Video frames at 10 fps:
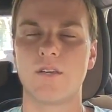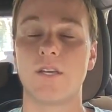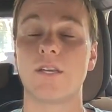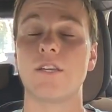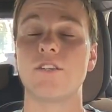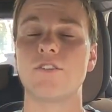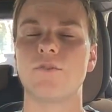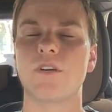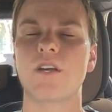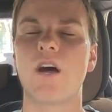and get to
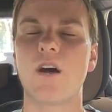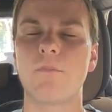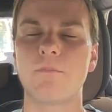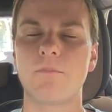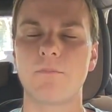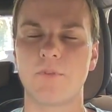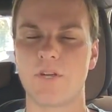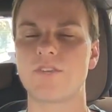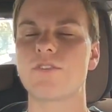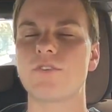a calm
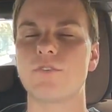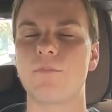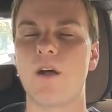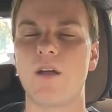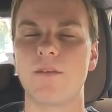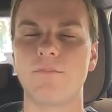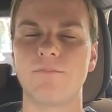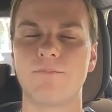place in your mind,